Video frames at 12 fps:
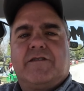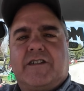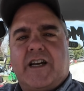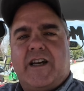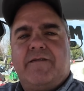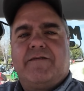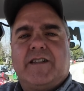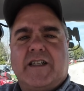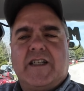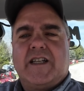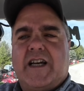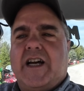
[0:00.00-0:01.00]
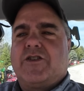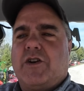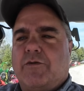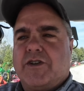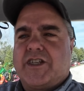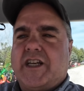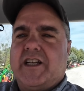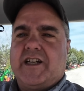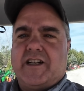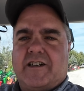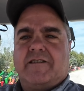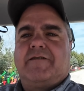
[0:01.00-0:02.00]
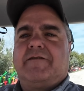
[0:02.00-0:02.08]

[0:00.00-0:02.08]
Okay, that's what we're seeing here.